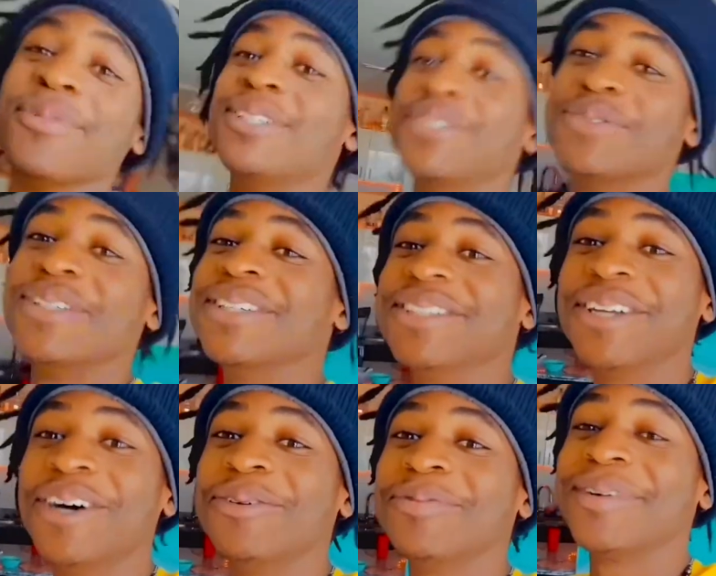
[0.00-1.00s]
is real
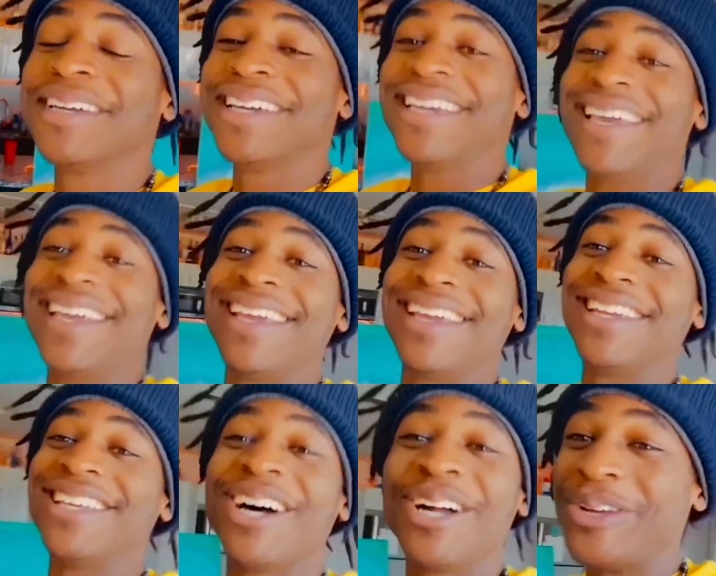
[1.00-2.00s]
dope. And
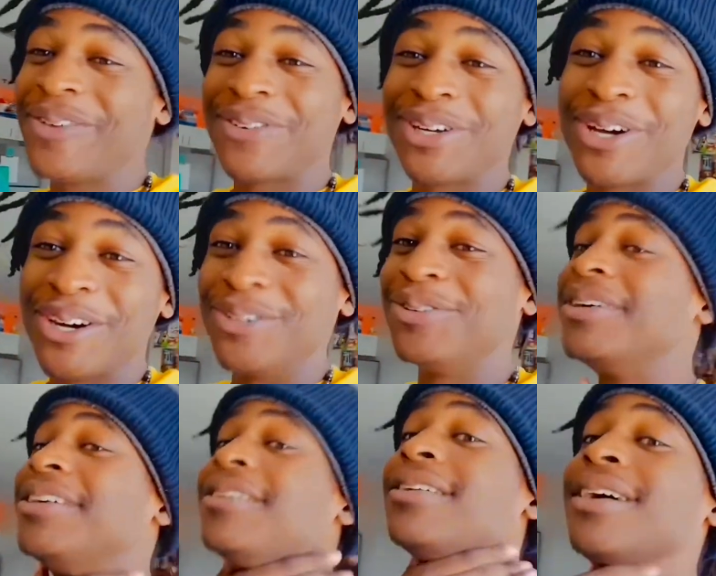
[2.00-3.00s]
y'all don't even know,
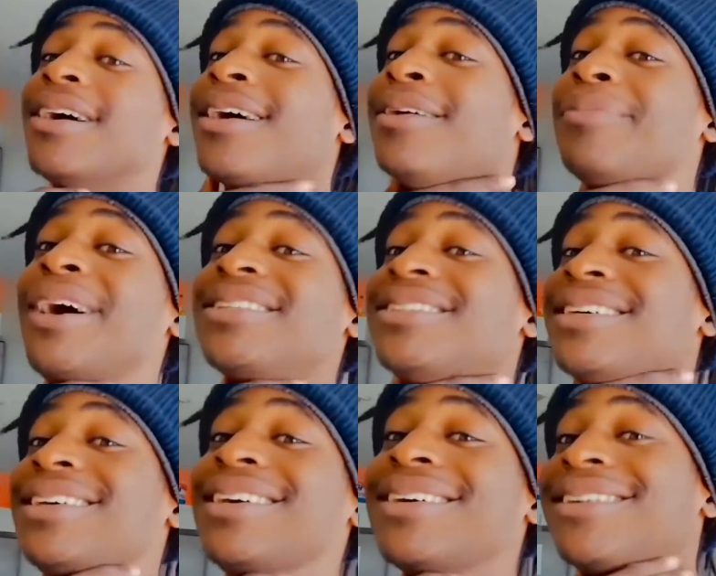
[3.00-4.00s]
I'm about to
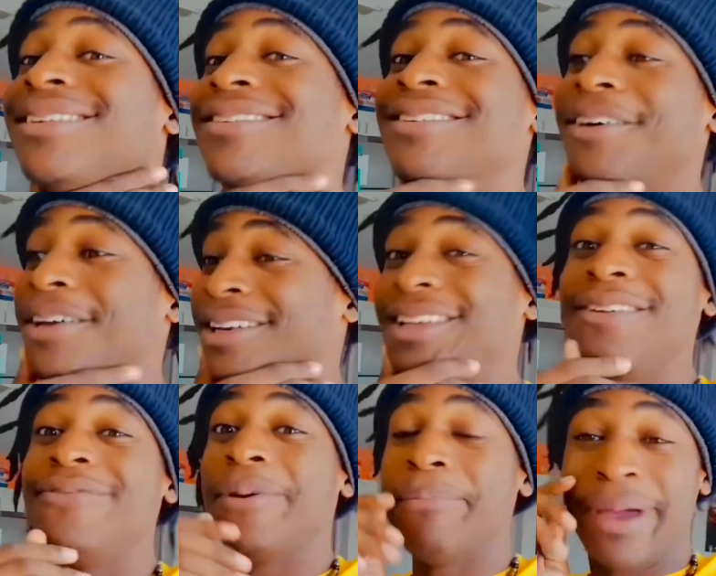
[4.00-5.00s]
get an
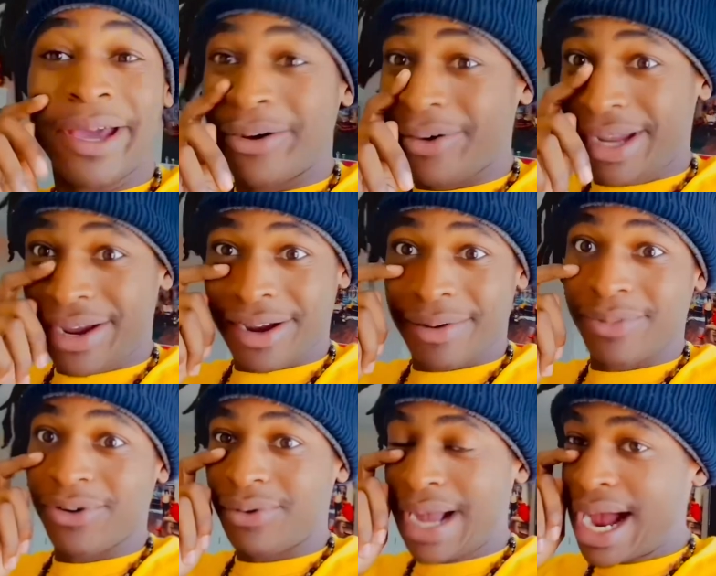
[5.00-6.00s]
even better
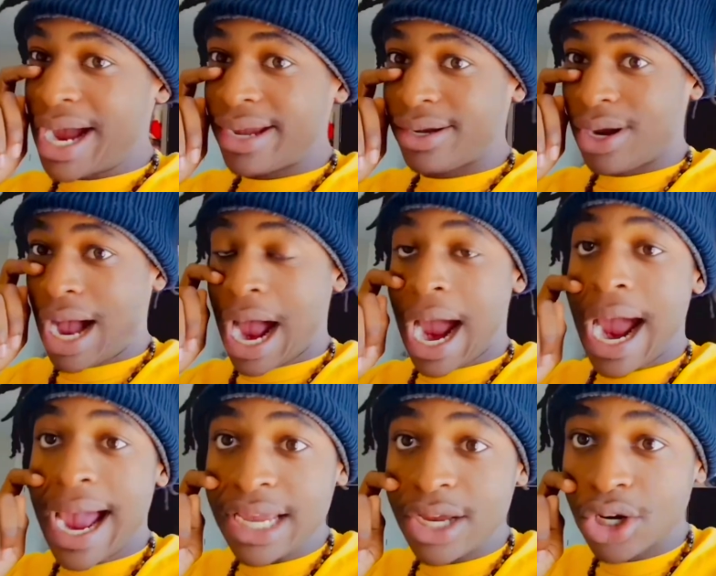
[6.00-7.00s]
camera, higher,
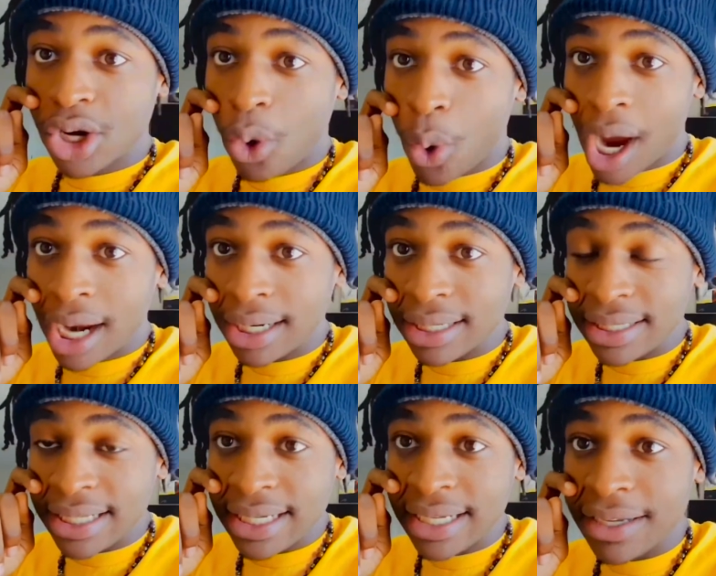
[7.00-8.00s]
higher
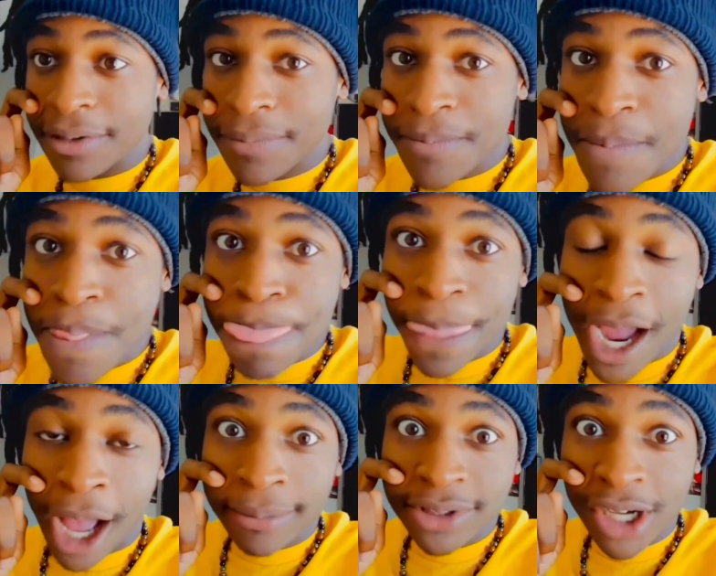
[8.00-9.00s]
quality.
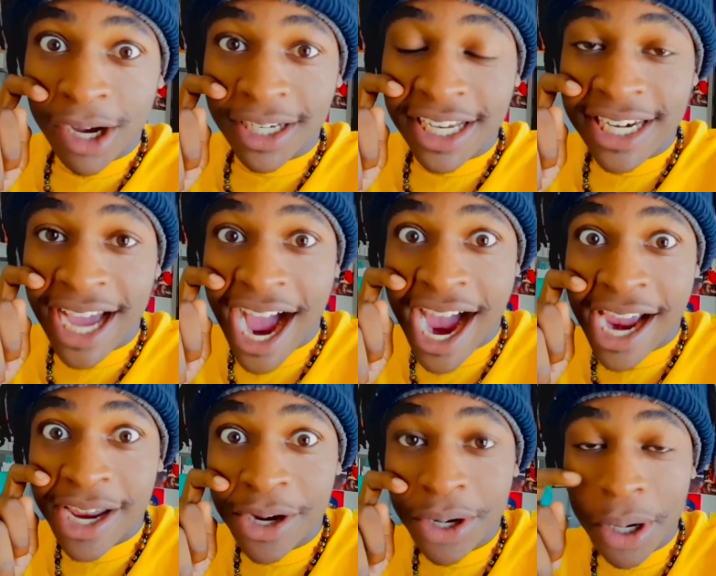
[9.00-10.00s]
I'm talking
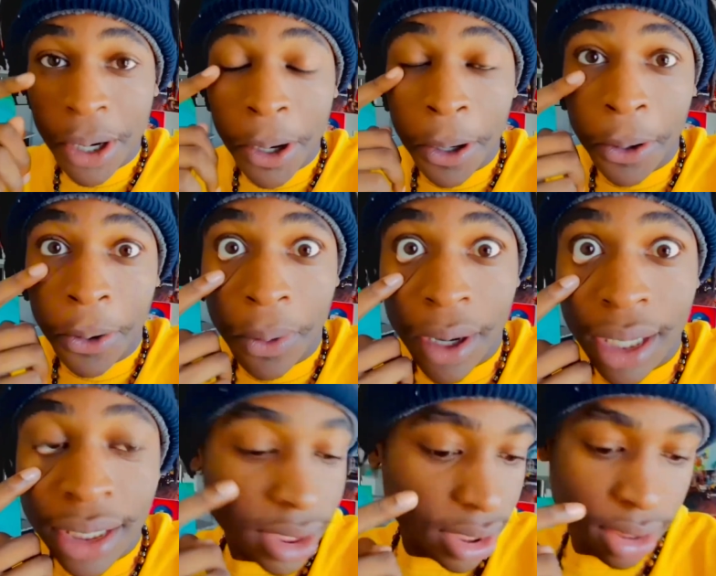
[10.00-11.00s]
higher quality.